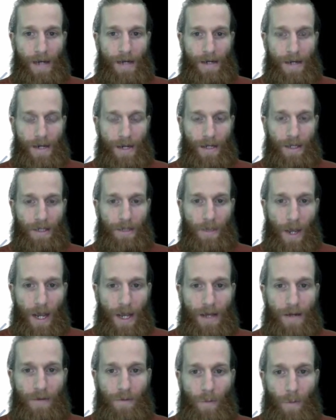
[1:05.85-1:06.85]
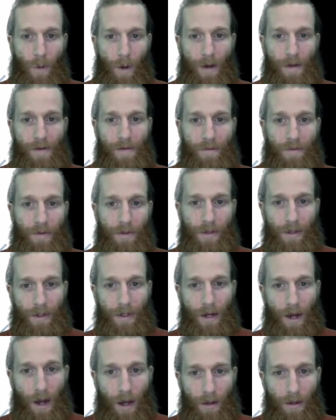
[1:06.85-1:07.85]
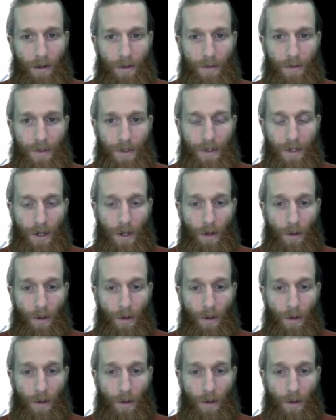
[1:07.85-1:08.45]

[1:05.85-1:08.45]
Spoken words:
expand one of the columns,